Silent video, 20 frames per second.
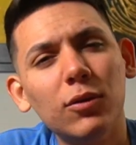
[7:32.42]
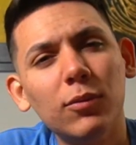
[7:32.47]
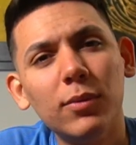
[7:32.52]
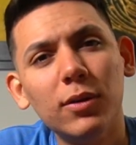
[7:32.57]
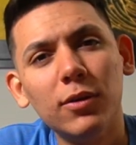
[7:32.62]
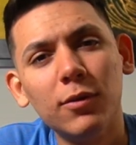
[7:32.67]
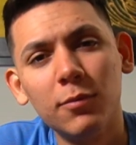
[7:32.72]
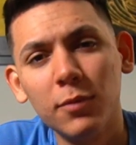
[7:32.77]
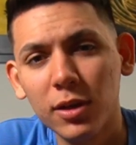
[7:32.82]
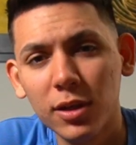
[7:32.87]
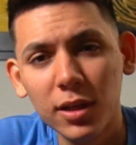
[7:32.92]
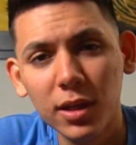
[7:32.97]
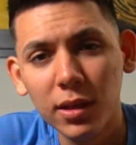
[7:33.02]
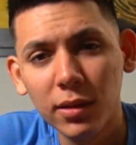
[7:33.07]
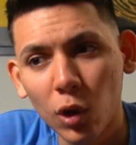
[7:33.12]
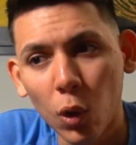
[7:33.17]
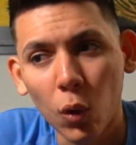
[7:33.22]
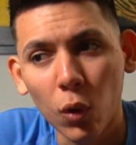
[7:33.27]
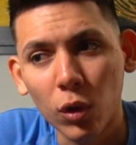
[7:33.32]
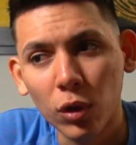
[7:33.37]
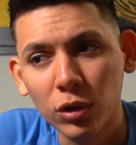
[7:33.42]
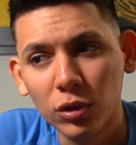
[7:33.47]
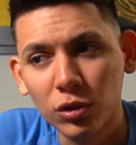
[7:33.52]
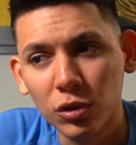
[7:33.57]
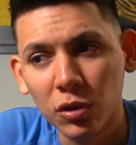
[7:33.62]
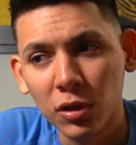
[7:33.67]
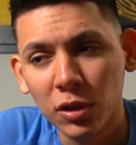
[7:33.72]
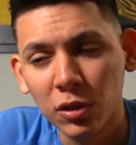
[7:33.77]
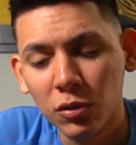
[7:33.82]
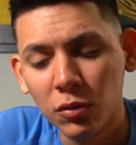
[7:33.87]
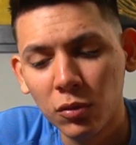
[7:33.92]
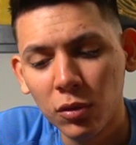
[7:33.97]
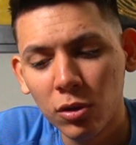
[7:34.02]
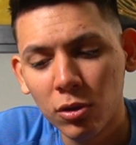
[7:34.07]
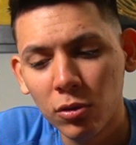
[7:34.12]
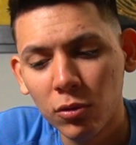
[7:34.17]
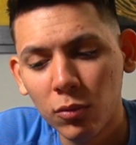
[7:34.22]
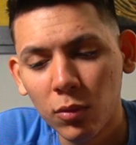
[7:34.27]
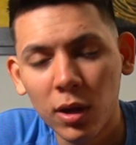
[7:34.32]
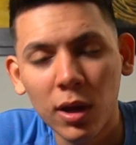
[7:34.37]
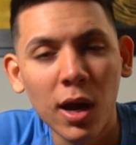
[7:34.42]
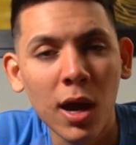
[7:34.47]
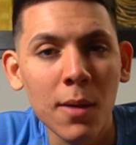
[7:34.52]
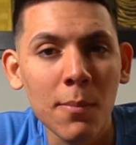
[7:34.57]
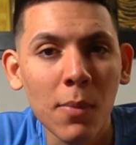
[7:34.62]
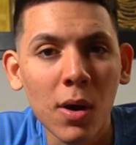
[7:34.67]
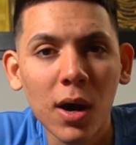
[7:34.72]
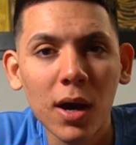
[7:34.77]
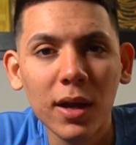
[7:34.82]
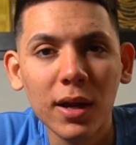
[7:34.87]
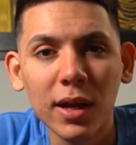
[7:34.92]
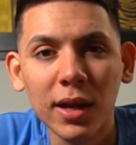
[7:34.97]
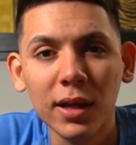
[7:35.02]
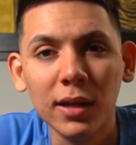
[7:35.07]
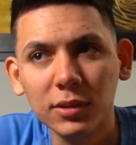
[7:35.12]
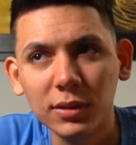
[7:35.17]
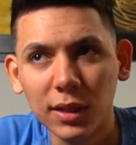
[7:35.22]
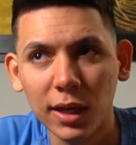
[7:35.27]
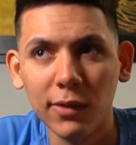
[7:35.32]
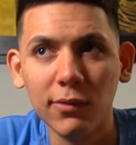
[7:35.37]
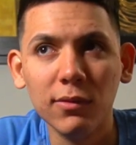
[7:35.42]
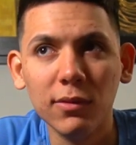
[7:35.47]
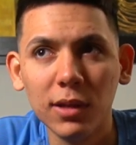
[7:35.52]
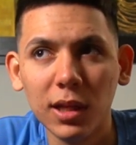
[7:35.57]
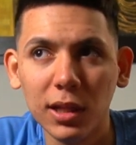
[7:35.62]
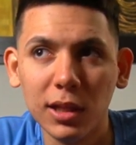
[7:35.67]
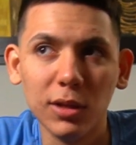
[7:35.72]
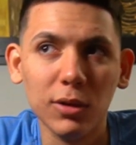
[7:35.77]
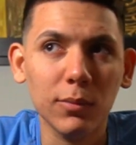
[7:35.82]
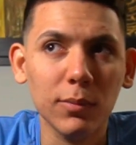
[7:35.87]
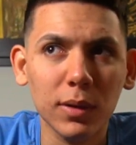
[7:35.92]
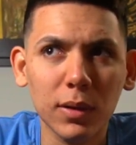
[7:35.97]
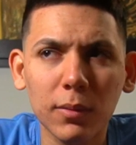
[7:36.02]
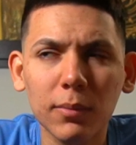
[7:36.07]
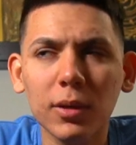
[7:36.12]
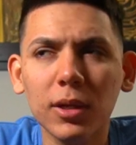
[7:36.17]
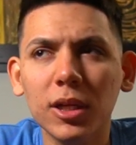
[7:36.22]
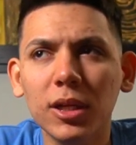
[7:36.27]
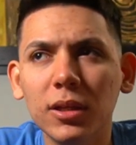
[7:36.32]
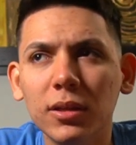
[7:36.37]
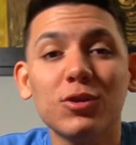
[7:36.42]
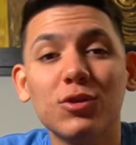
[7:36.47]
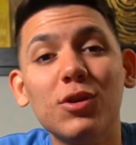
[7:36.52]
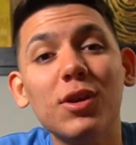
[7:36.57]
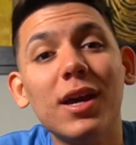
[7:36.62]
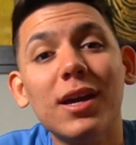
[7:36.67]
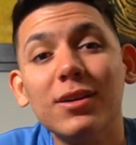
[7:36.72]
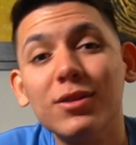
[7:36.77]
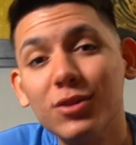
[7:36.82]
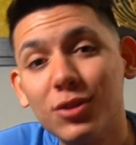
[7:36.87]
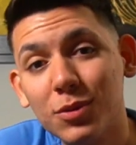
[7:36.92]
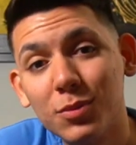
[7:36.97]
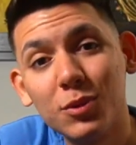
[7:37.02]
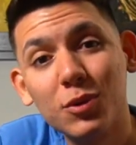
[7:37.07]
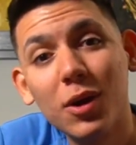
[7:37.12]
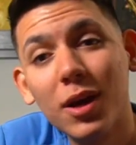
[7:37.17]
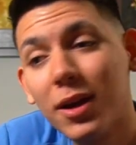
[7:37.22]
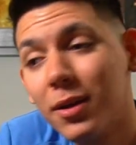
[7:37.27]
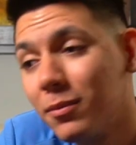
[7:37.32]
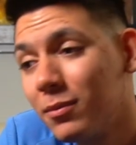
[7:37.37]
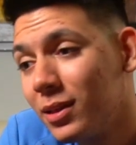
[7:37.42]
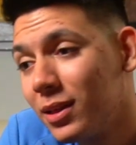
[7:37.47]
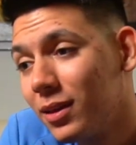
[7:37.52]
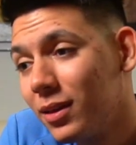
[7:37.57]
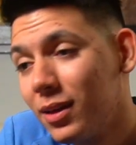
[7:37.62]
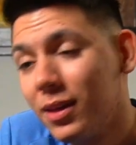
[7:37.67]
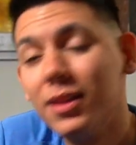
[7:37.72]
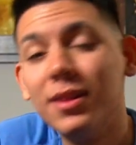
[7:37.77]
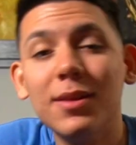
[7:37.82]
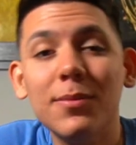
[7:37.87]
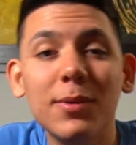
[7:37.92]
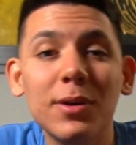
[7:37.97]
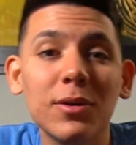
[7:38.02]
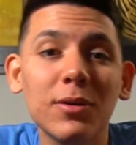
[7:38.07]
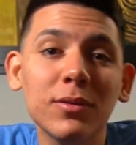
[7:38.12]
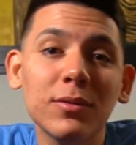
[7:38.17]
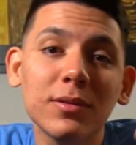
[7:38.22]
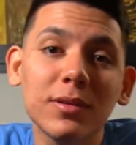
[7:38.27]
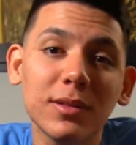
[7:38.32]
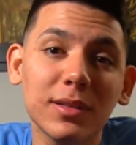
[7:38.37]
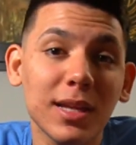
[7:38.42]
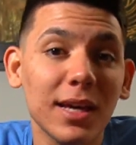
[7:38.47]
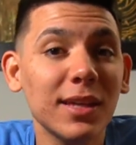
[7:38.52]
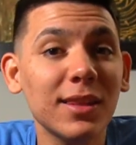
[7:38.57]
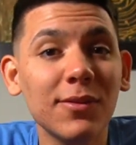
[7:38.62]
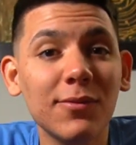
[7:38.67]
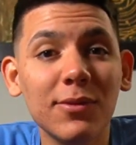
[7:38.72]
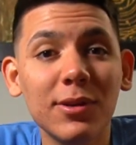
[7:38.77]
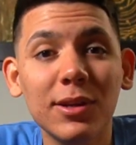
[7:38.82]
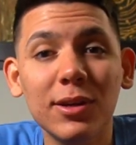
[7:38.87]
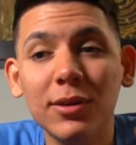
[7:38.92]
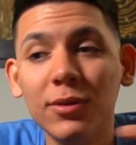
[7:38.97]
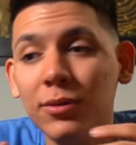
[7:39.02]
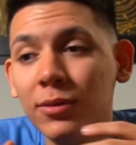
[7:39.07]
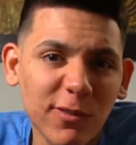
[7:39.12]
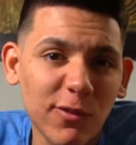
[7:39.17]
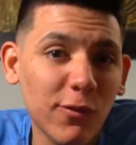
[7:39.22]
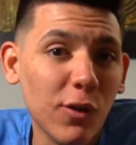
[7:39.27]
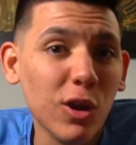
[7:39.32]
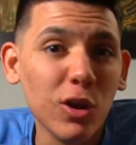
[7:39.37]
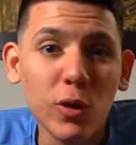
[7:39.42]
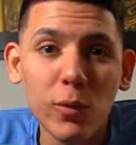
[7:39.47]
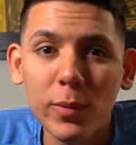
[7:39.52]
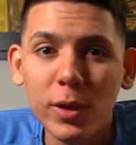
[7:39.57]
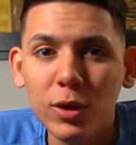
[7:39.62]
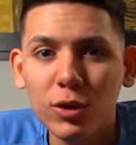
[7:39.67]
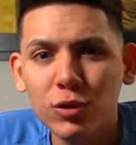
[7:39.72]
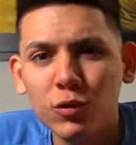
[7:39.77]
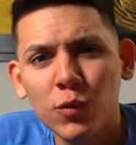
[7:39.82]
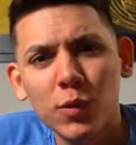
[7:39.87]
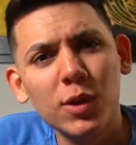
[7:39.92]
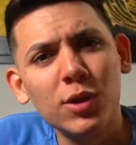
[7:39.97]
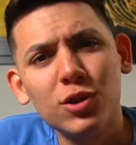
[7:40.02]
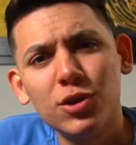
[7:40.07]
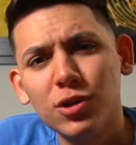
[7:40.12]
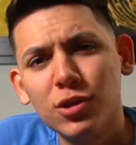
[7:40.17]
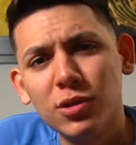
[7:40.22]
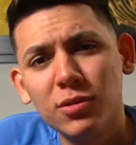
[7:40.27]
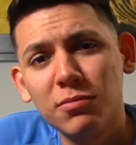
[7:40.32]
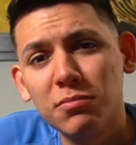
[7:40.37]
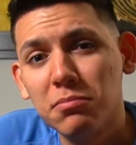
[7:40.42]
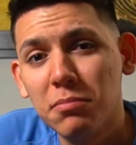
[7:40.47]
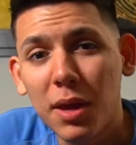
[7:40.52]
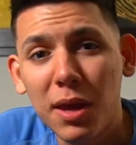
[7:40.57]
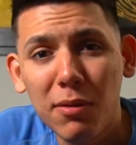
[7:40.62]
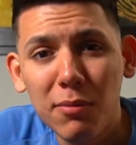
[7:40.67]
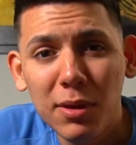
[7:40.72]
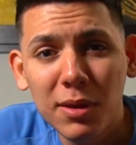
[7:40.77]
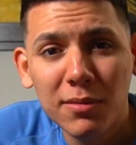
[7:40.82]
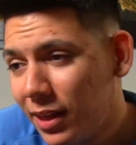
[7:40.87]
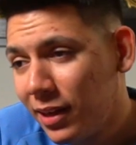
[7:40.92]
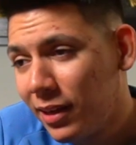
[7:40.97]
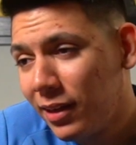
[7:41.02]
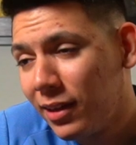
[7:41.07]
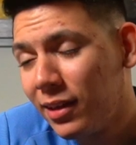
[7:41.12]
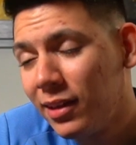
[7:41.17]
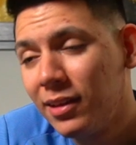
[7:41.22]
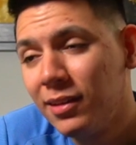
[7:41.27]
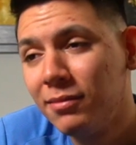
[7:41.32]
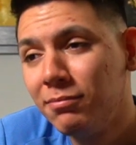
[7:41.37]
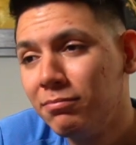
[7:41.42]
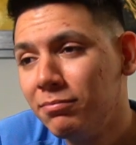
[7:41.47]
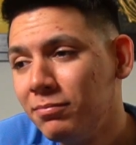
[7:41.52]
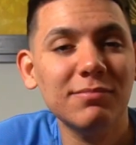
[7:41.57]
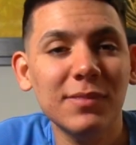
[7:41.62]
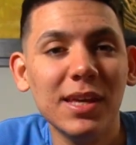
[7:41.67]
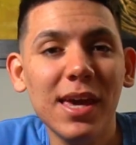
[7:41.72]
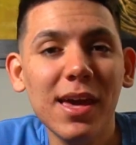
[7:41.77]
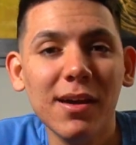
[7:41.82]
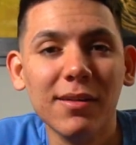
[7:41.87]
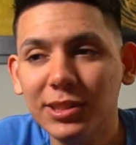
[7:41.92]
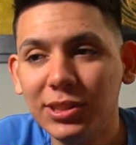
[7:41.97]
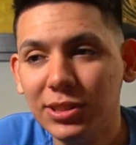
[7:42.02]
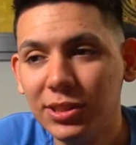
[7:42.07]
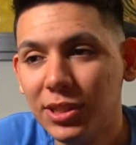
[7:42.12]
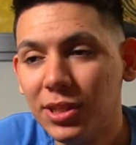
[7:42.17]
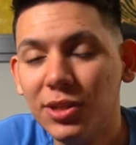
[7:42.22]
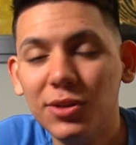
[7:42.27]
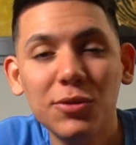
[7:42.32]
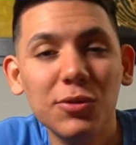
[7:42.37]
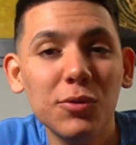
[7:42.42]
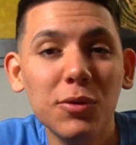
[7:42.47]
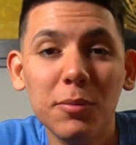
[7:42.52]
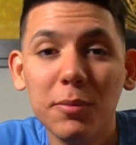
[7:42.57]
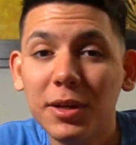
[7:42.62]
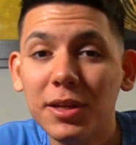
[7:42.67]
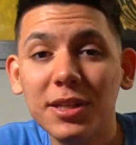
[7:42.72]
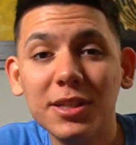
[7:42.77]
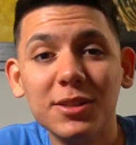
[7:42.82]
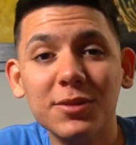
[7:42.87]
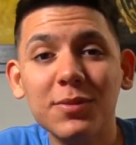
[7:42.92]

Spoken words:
bit of money, or so that you know what I bought and saved a little bit of money. So yeah, subscribe, hit the bell, like the video, follow me on Twitch maybe, and yeah, see you on my next